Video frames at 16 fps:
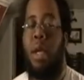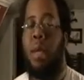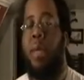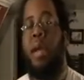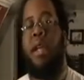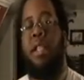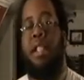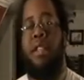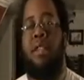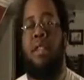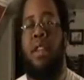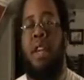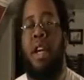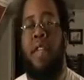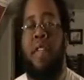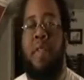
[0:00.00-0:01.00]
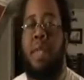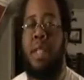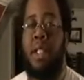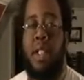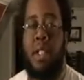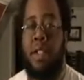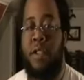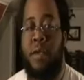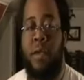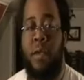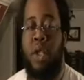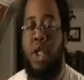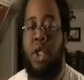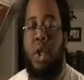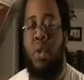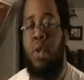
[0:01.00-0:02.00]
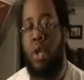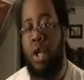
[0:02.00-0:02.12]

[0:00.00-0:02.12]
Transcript: Because if the government system was so